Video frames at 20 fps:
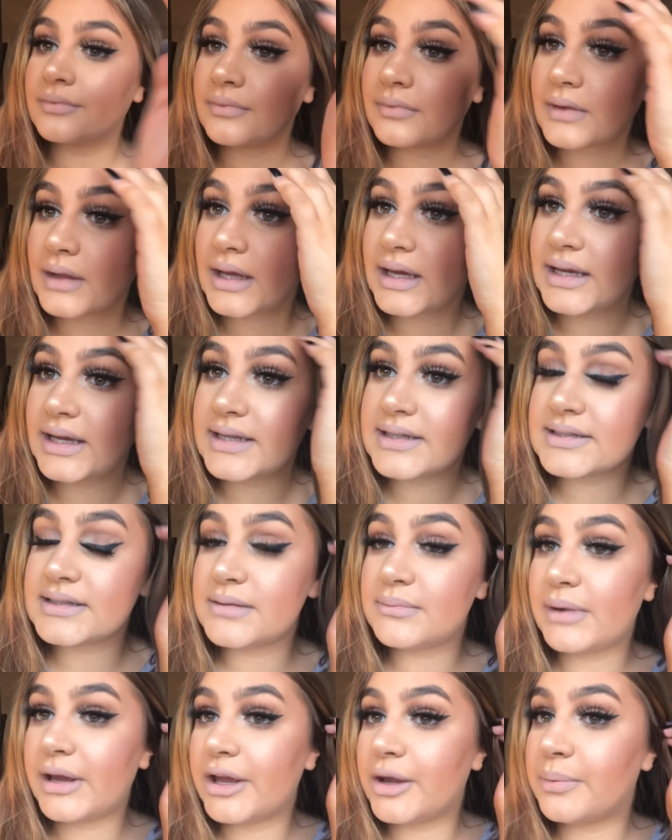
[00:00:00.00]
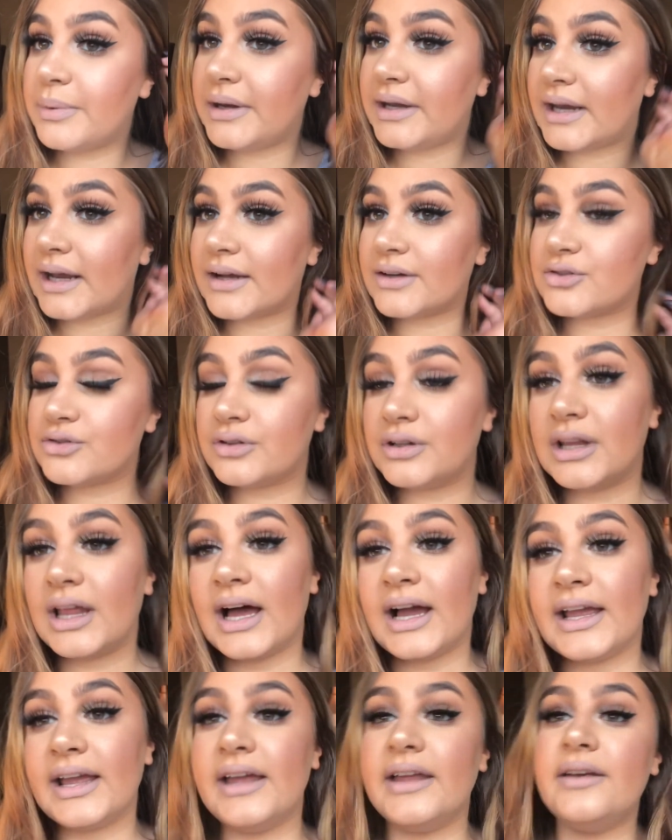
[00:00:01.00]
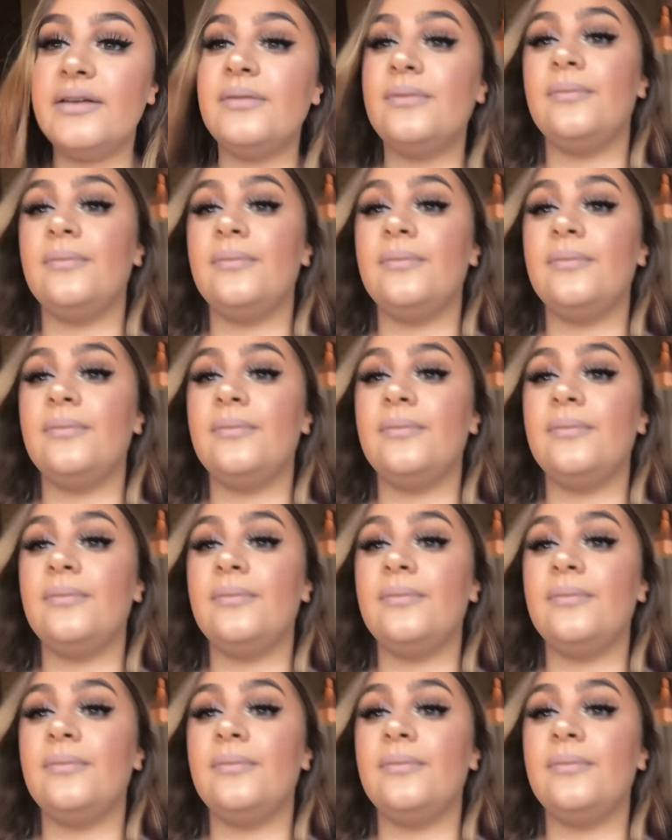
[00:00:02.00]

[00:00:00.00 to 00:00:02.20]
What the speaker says: Here's the makeup in natural lighting.